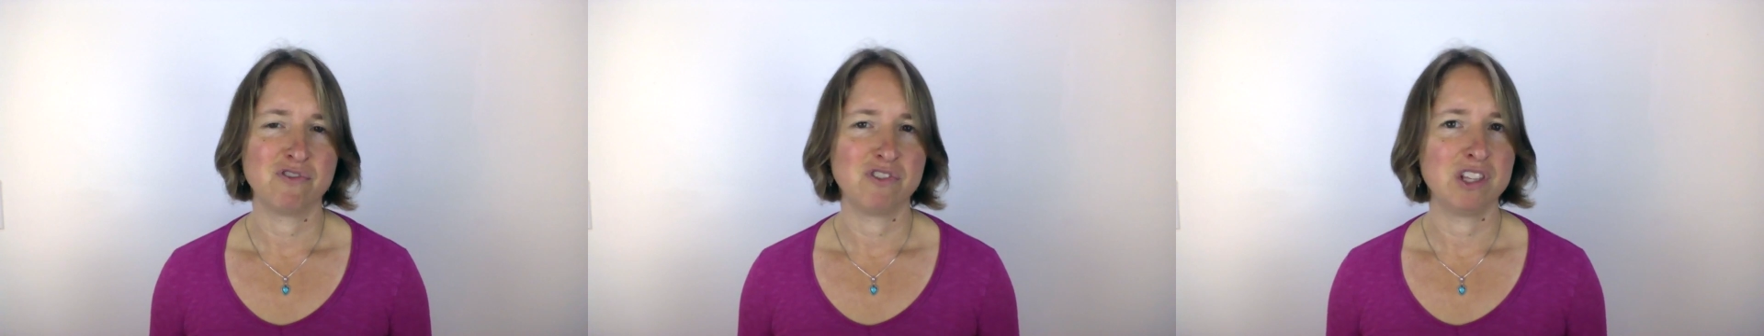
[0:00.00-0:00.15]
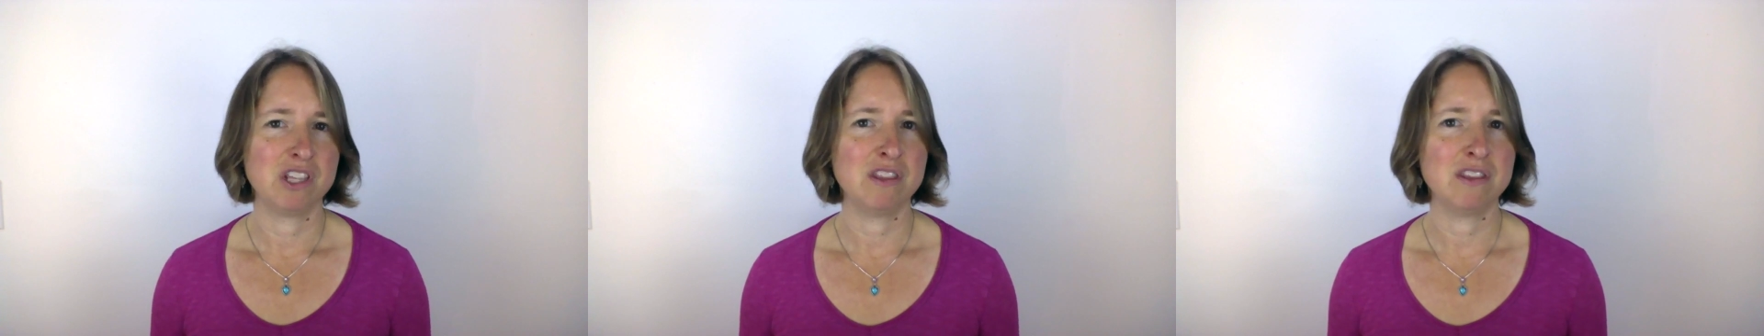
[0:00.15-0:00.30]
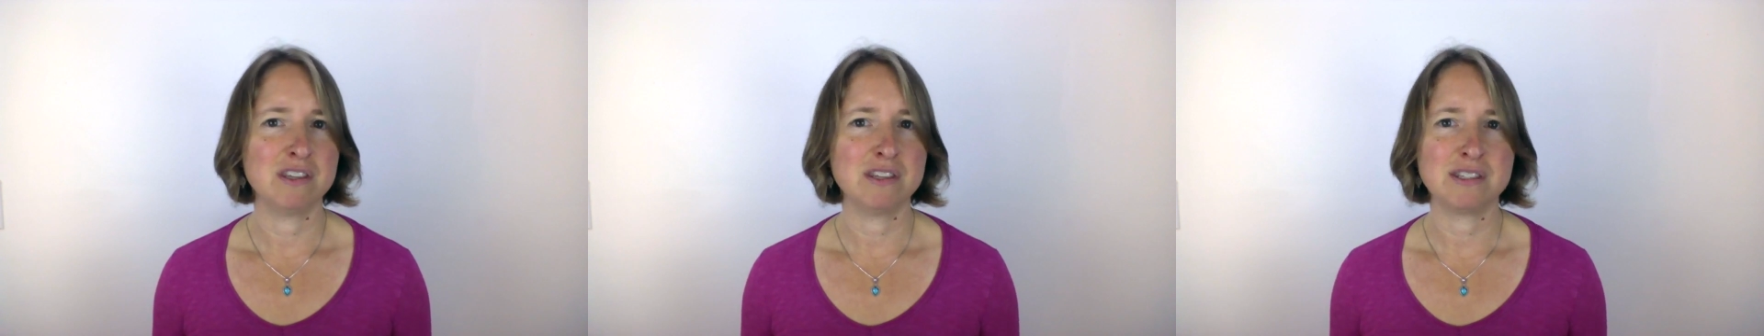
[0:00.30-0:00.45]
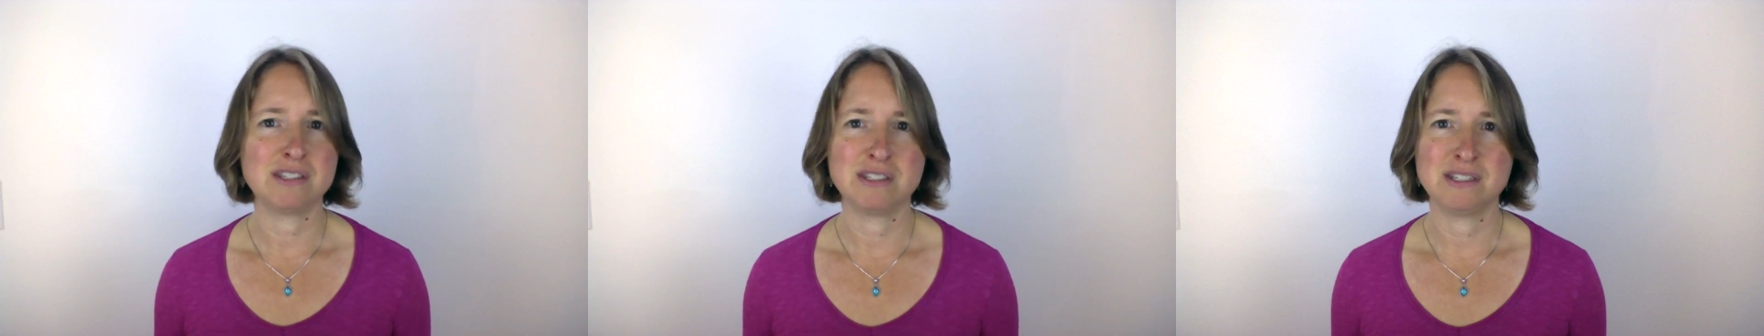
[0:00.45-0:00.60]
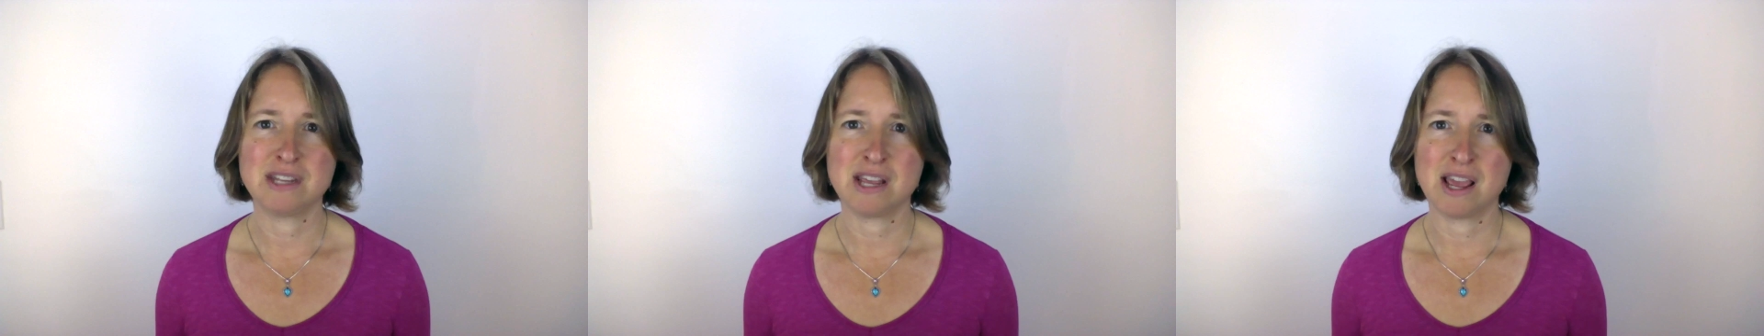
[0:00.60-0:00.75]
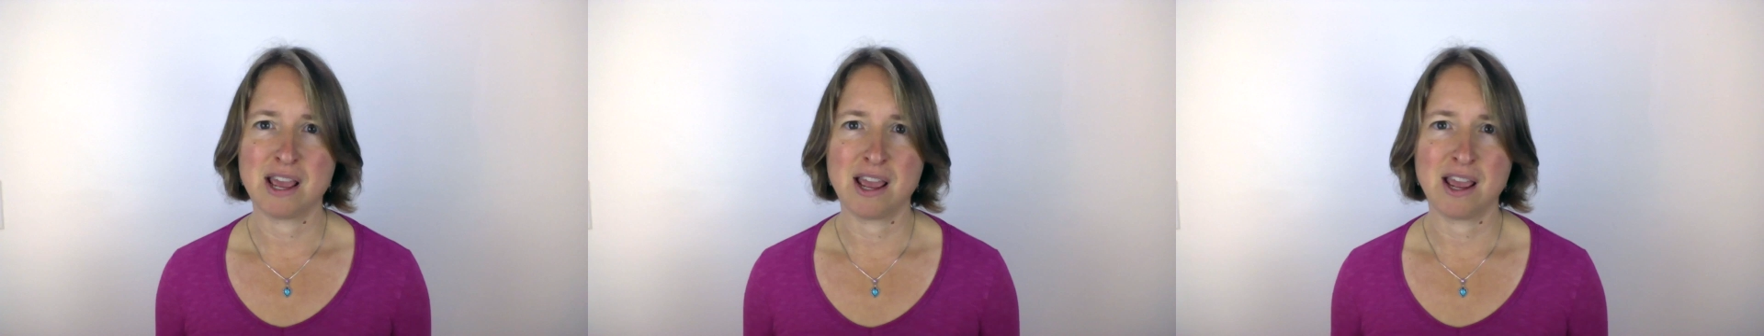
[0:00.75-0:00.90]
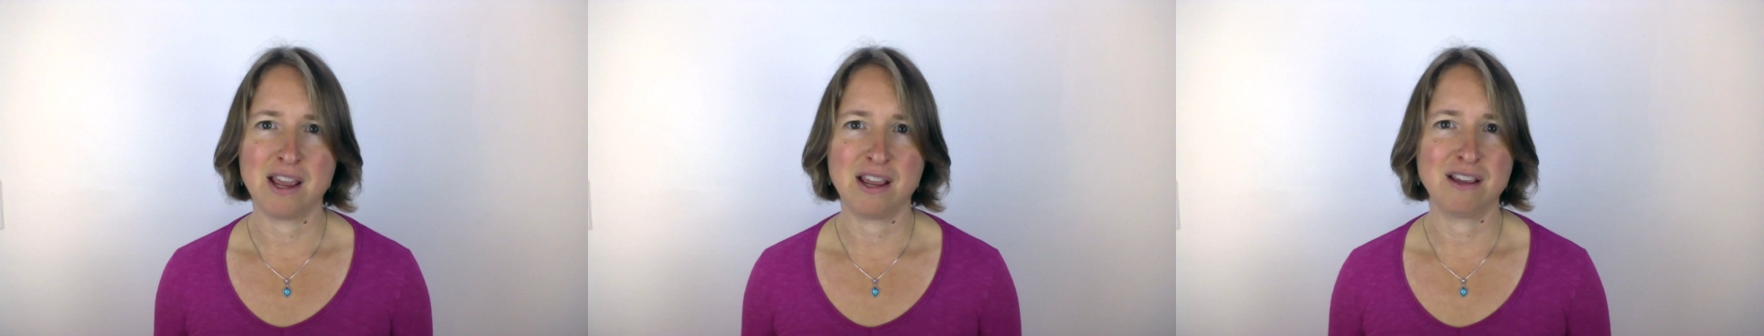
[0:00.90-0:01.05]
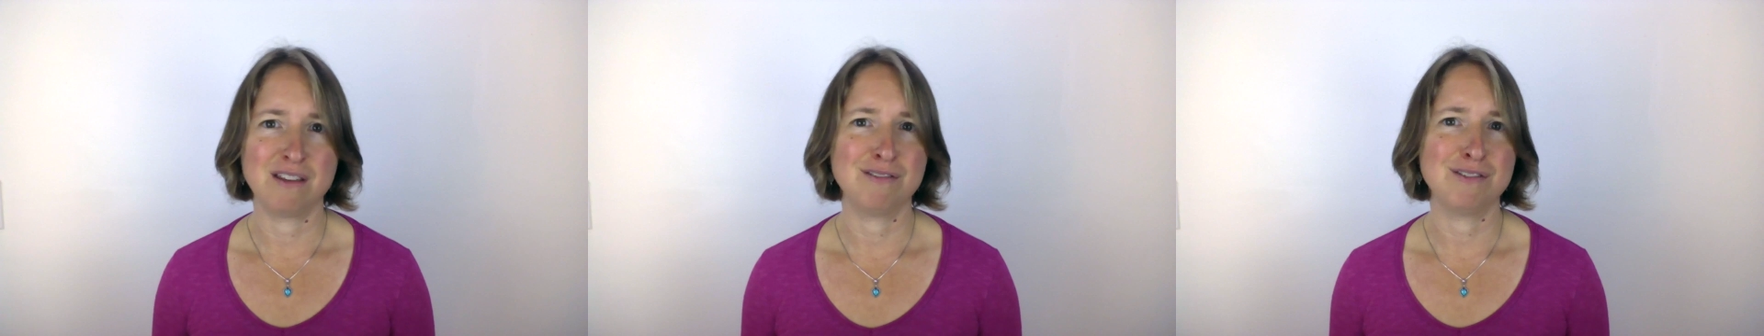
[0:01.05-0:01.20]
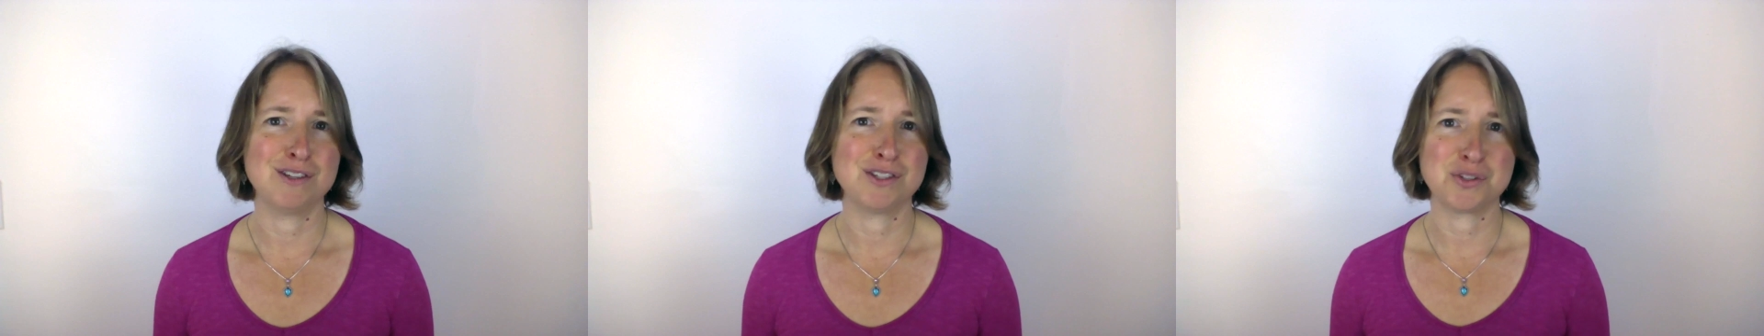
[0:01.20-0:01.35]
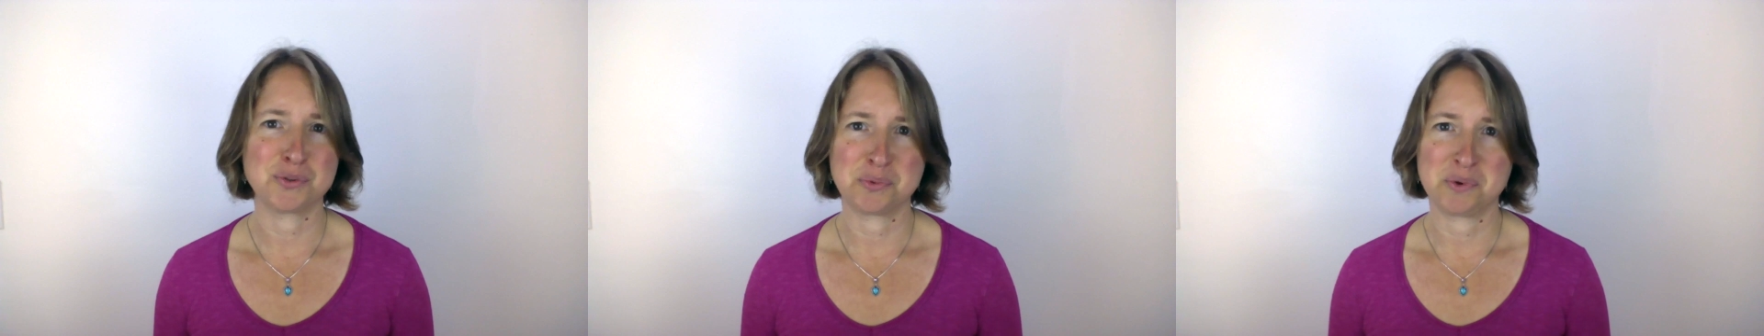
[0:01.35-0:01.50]
in this day, in
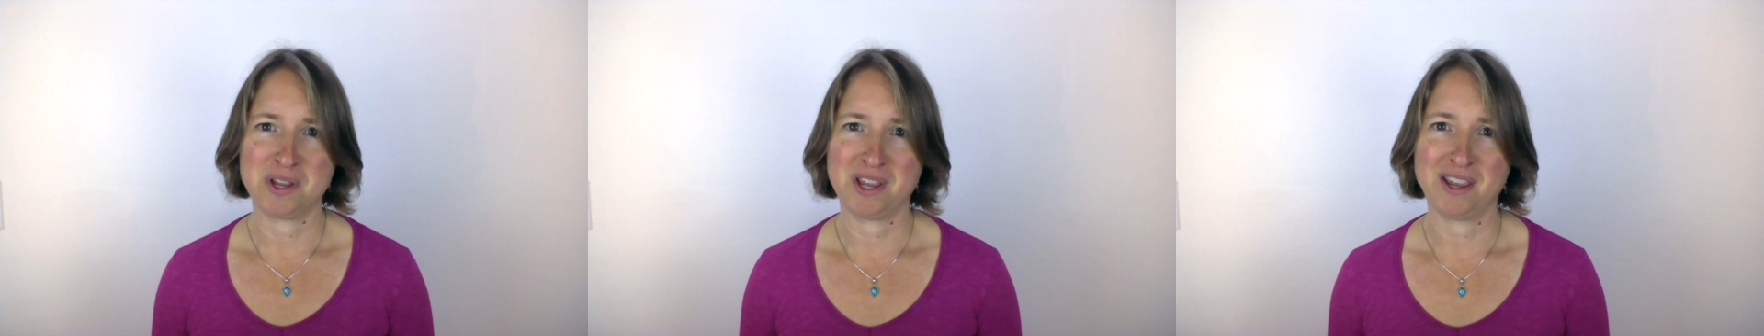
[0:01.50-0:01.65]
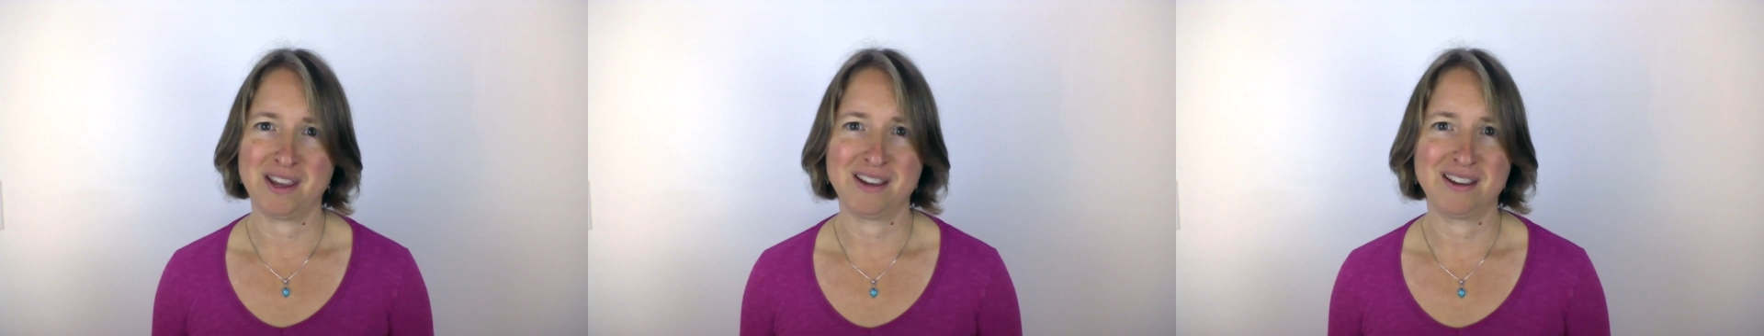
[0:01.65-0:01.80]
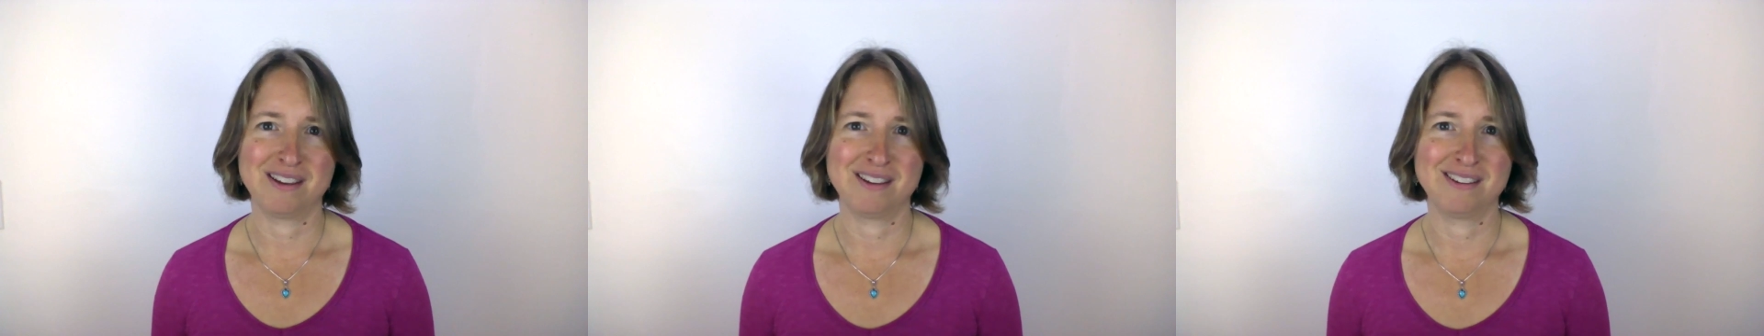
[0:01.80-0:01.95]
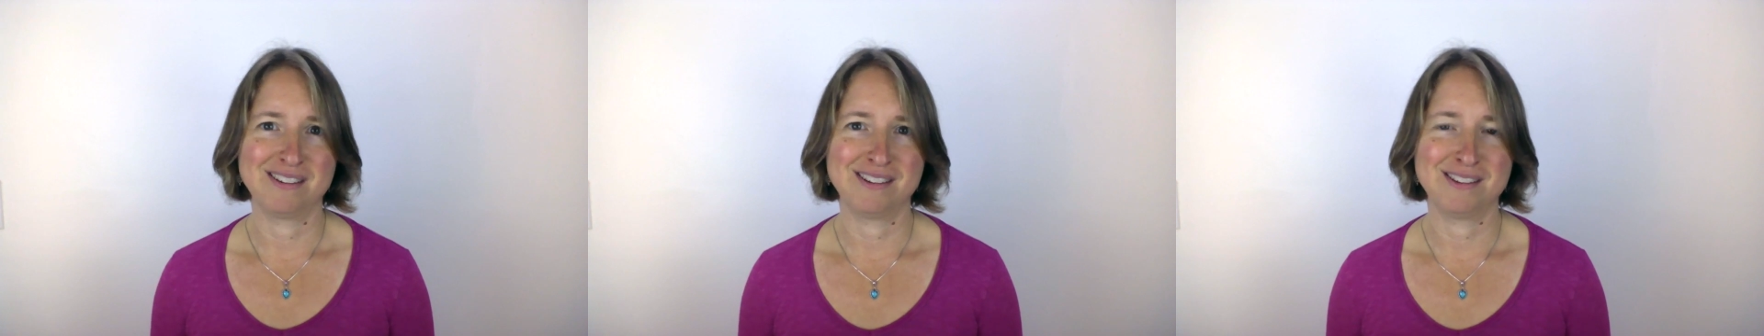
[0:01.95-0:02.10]
this week,